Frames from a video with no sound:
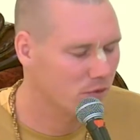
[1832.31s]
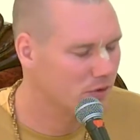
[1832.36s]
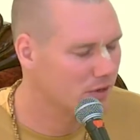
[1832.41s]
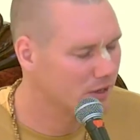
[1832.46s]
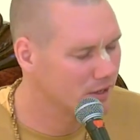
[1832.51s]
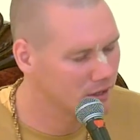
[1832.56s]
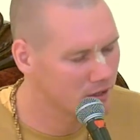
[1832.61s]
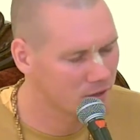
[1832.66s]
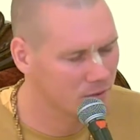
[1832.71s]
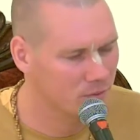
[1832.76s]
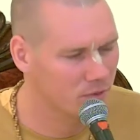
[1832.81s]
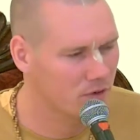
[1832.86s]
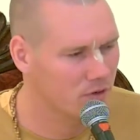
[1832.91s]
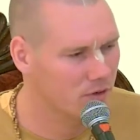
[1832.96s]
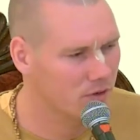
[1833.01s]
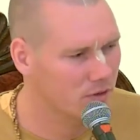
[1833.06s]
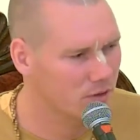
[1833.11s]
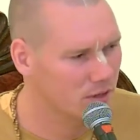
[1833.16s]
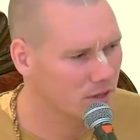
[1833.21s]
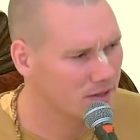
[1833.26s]
they get a book,
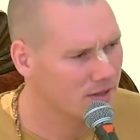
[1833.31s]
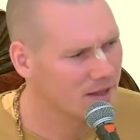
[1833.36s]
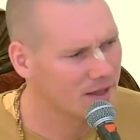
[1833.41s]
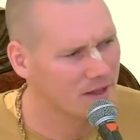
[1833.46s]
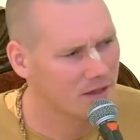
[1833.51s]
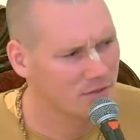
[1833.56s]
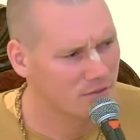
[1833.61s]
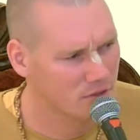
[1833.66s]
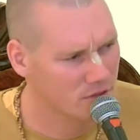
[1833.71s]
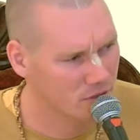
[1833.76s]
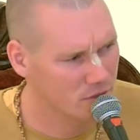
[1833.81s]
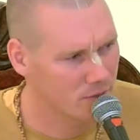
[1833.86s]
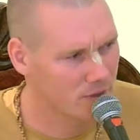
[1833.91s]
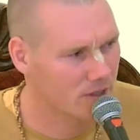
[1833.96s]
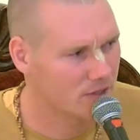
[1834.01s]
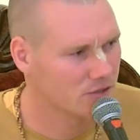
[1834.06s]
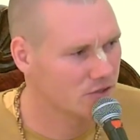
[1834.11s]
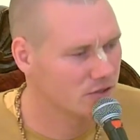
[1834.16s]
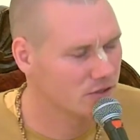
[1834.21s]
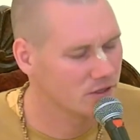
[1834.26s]
they give a
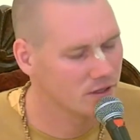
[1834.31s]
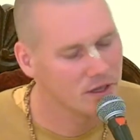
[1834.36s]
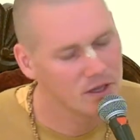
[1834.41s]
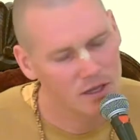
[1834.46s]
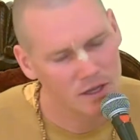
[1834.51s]
donation,